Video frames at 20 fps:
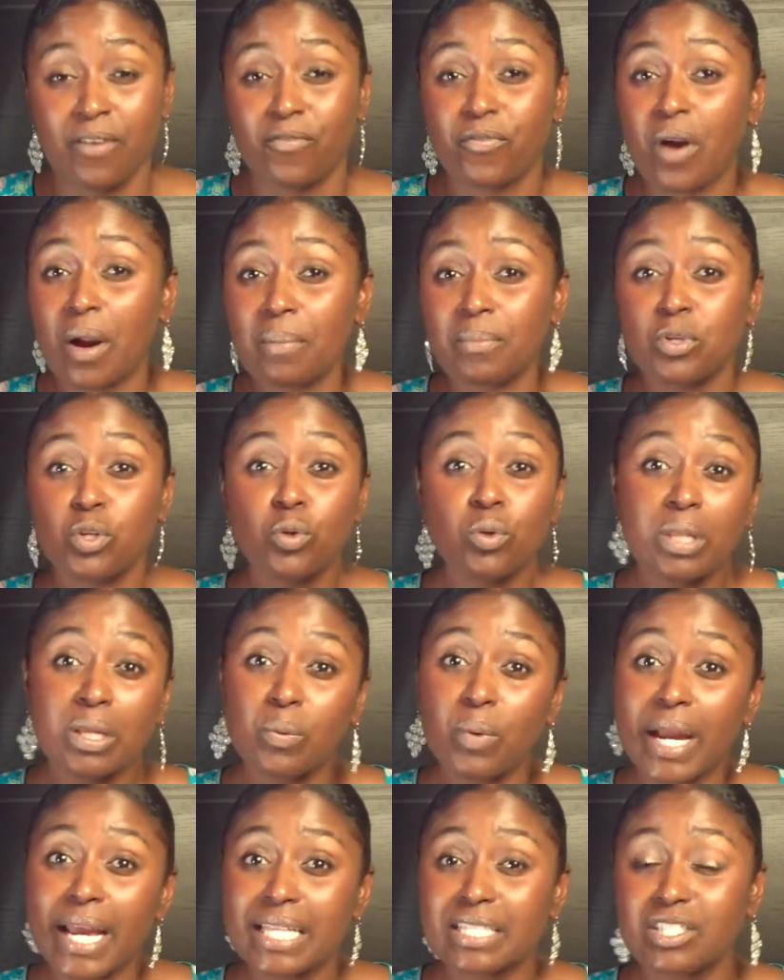From
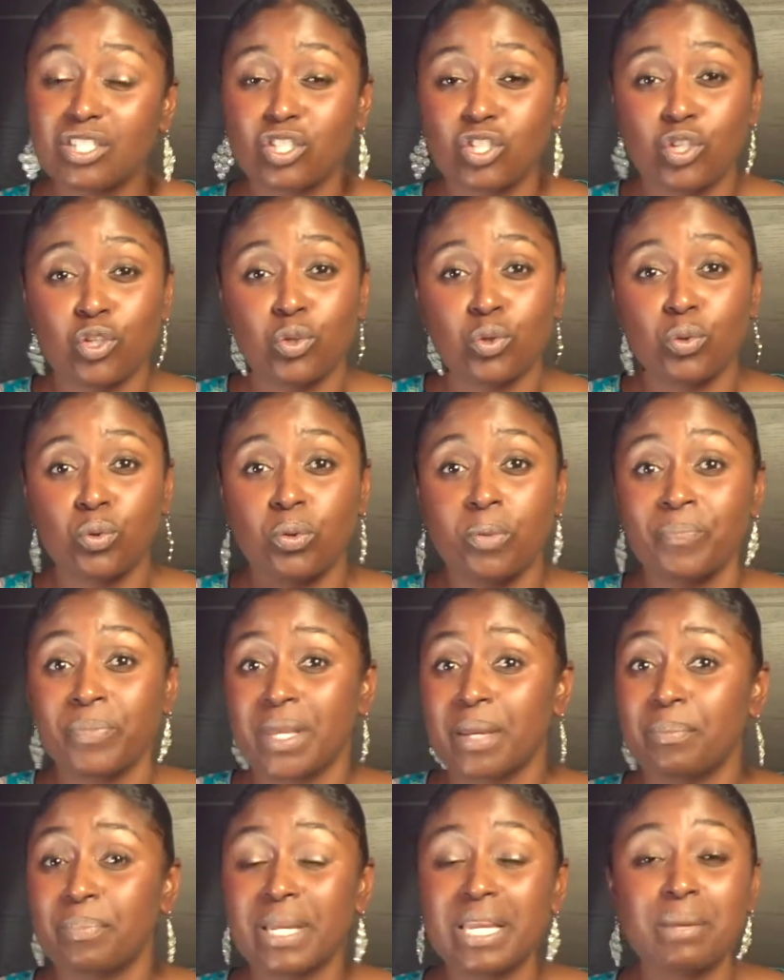newlyweds to
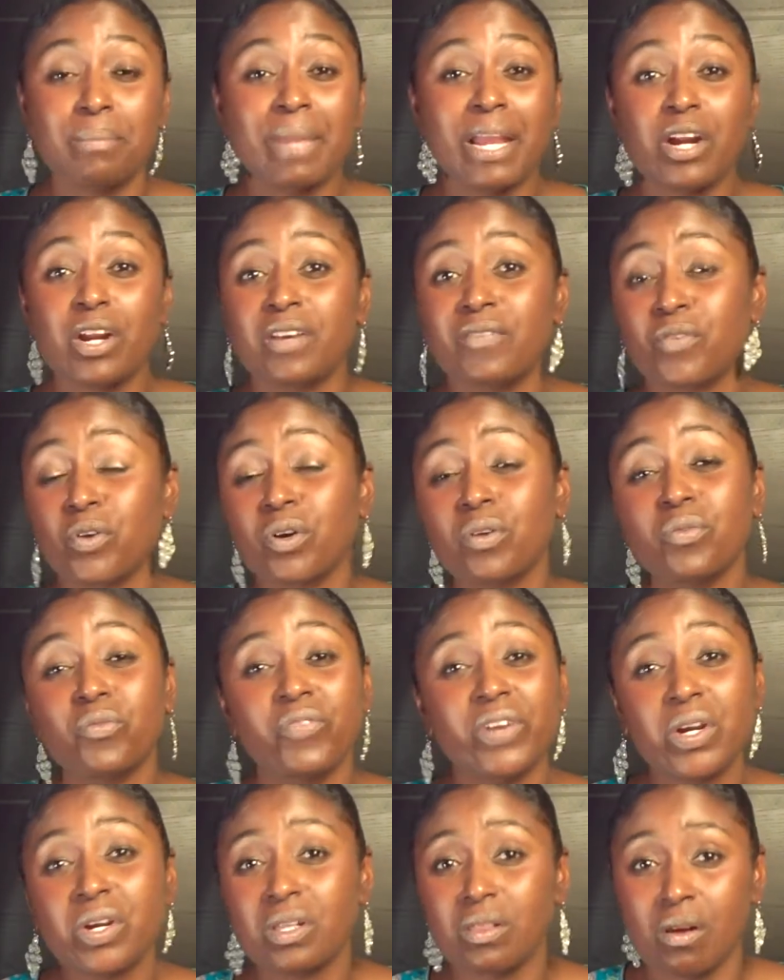being married for a
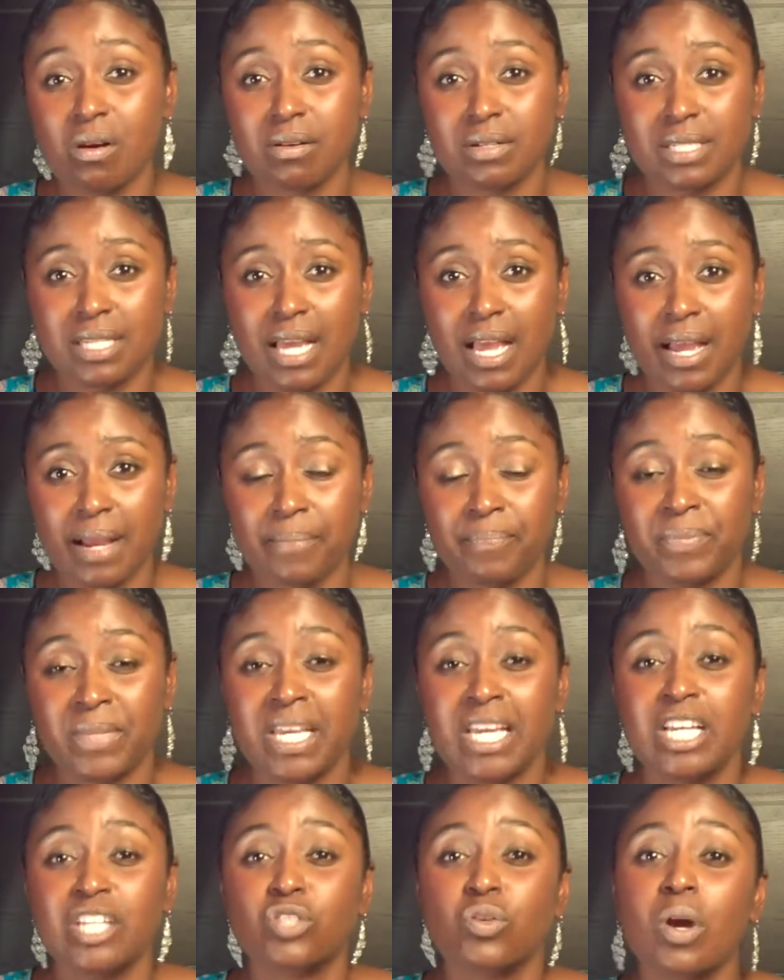very long time.
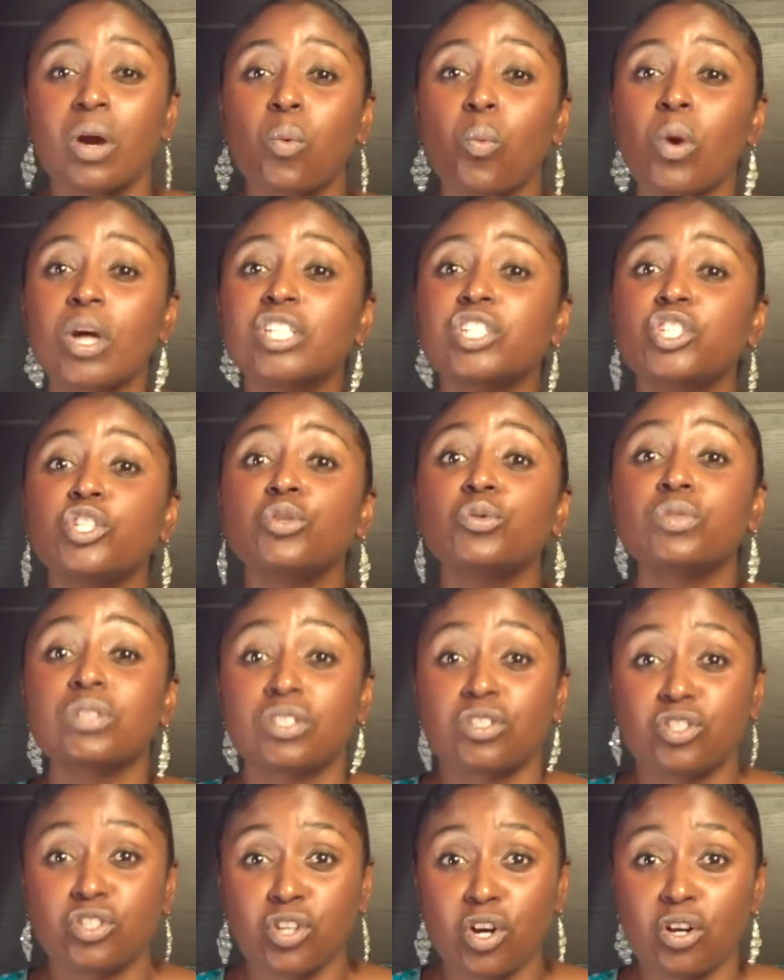So I want you
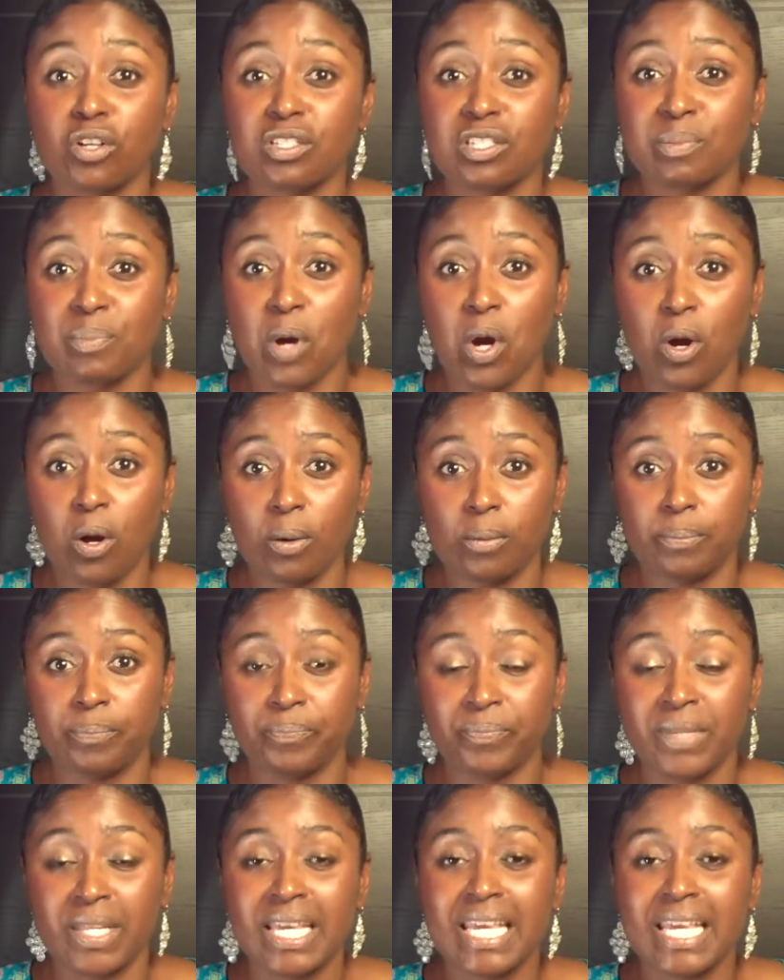to start small.